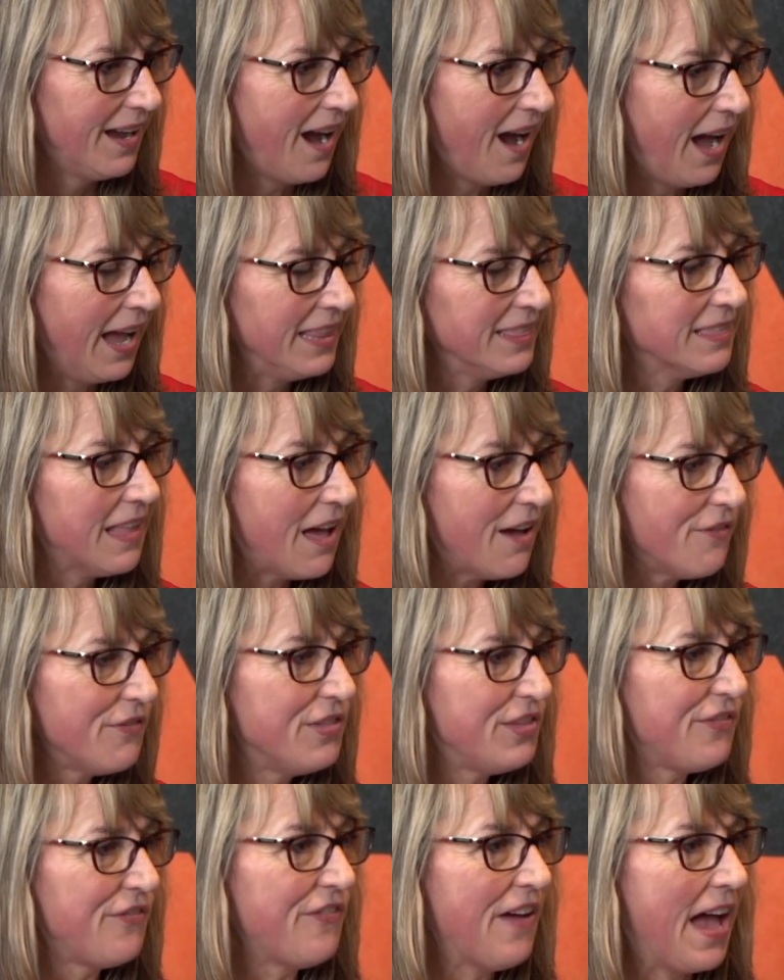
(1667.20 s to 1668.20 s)
I love
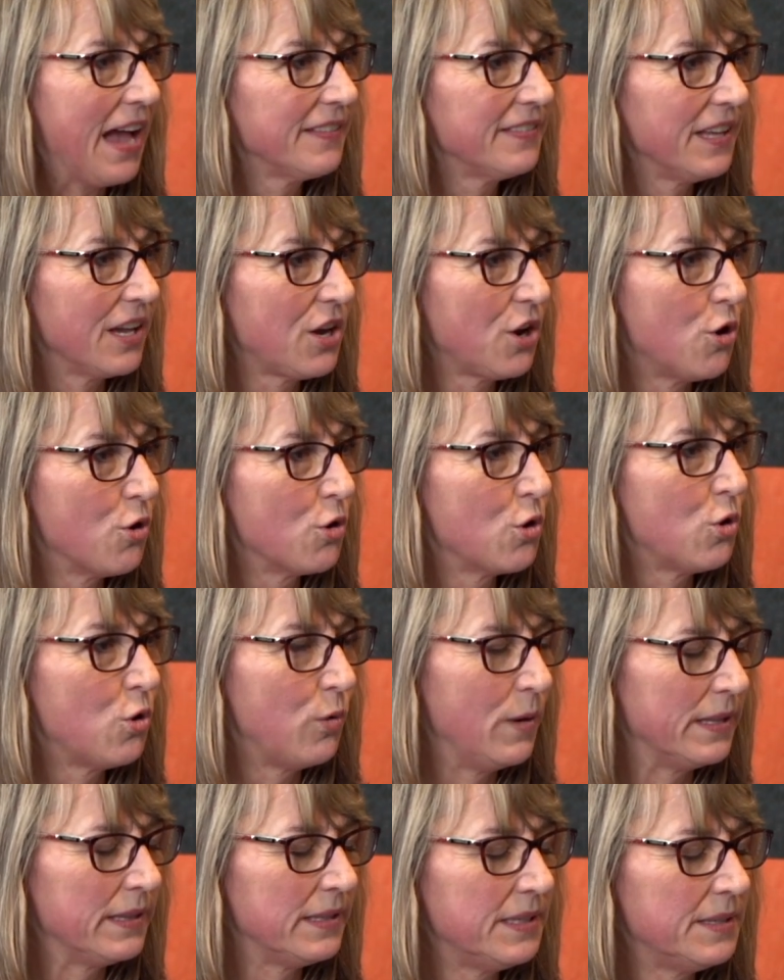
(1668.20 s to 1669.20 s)
the fact that
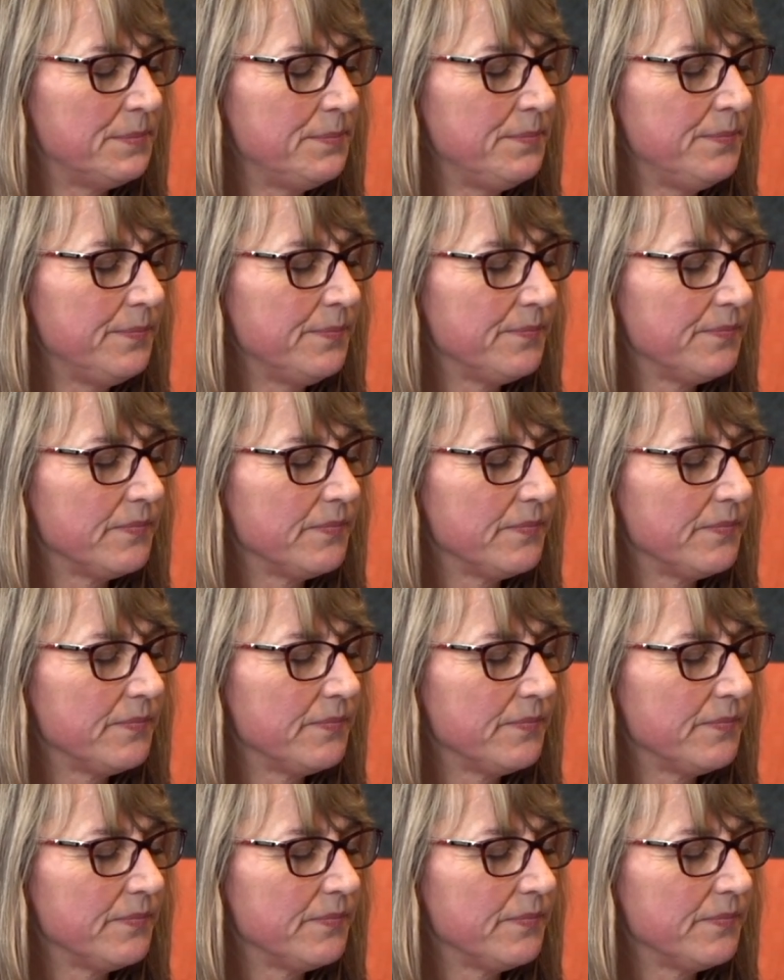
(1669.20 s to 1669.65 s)
Coquitlam